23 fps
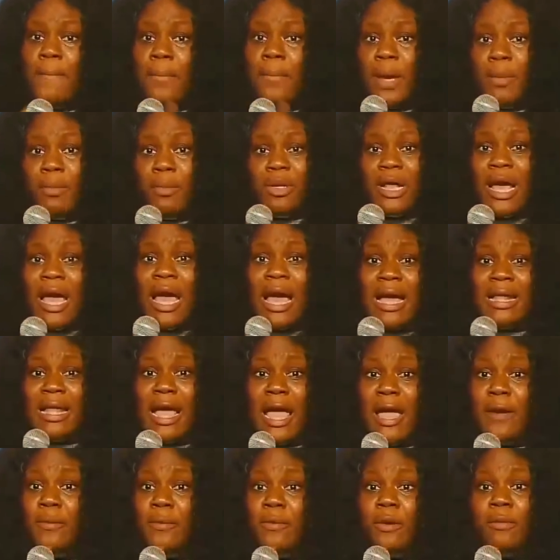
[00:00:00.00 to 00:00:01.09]
My mother had
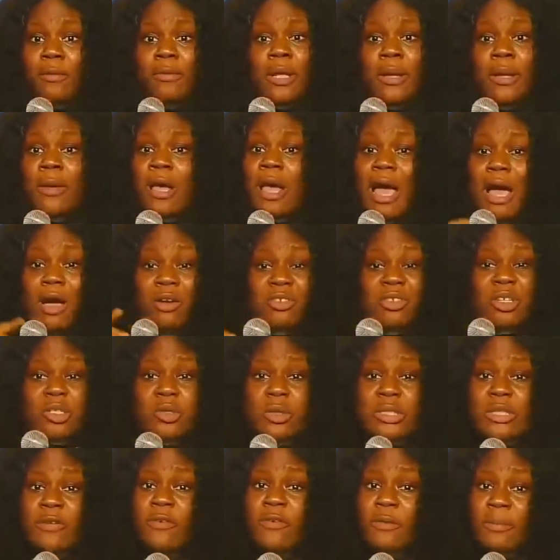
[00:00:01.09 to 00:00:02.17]
eye problem. I was just
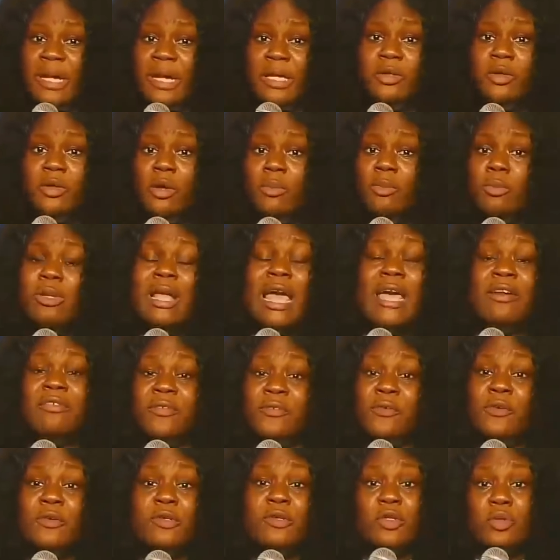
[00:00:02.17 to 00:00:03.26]
waiting for my turn, but I
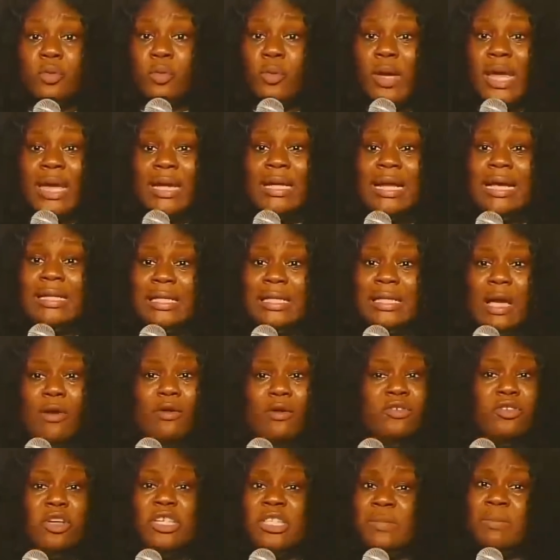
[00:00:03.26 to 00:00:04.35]
refused to wear glasses. I
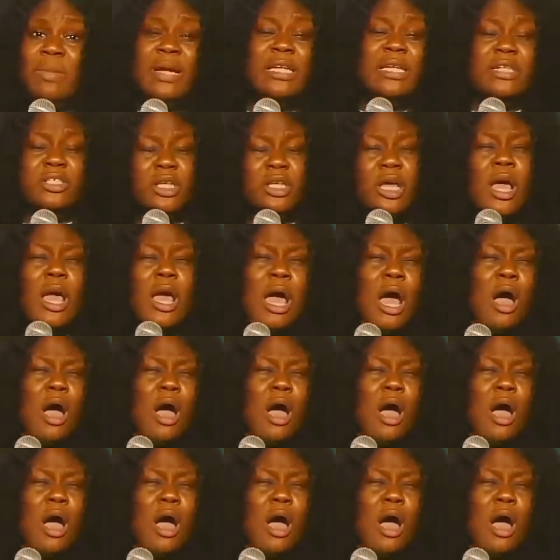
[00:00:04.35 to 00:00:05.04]
was just managing.